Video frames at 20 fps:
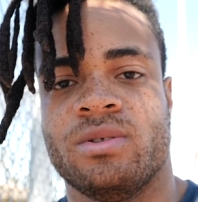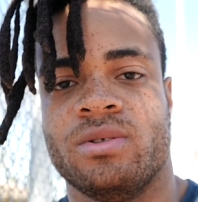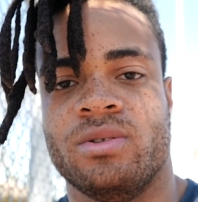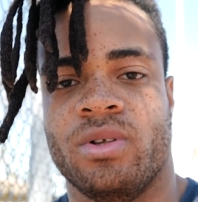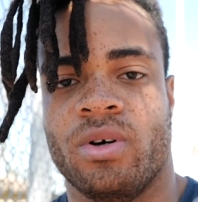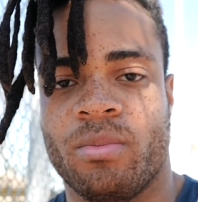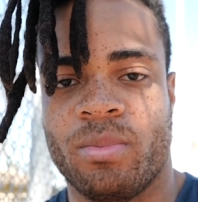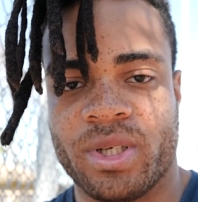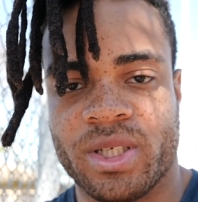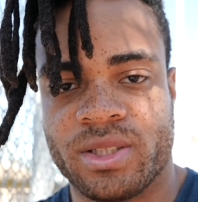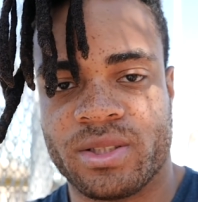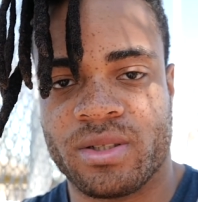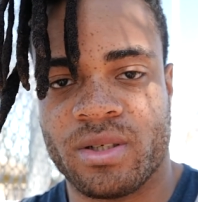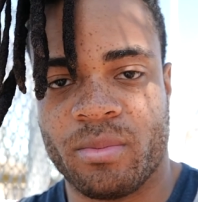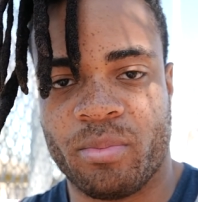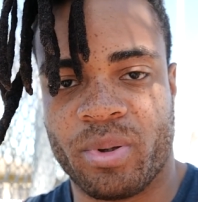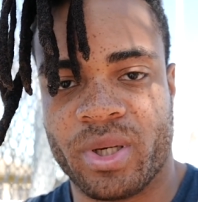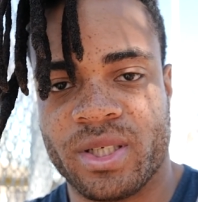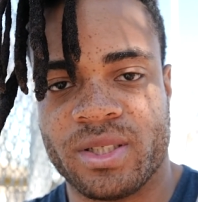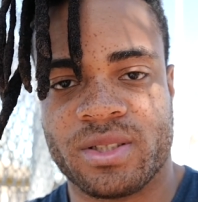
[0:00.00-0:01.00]
Nobody's going
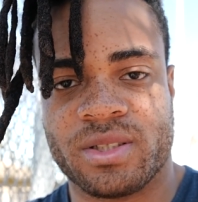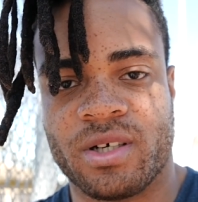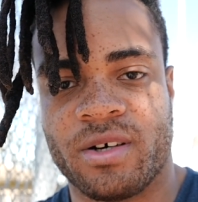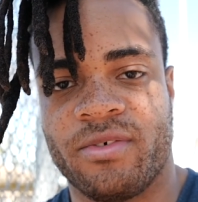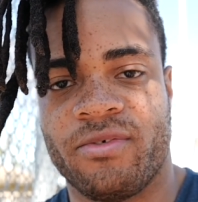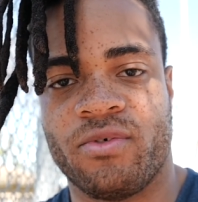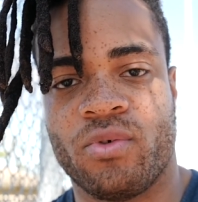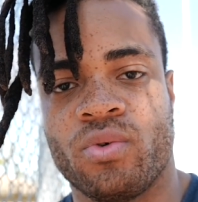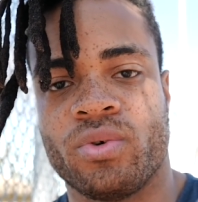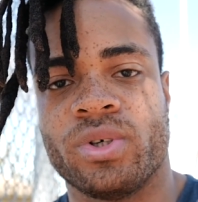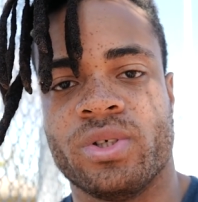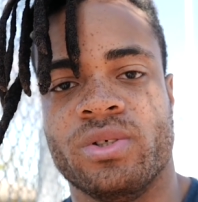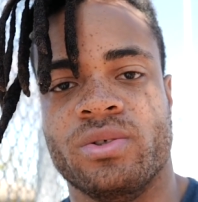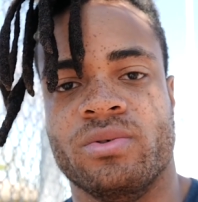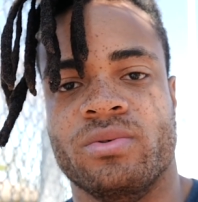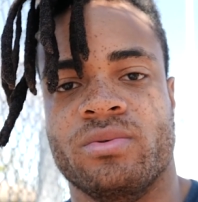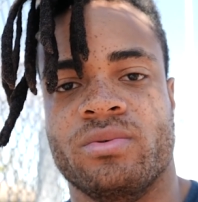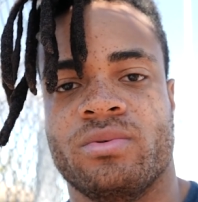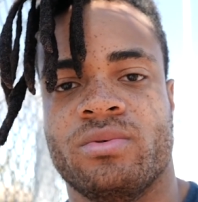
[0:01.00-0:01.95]
to pay stuff for you.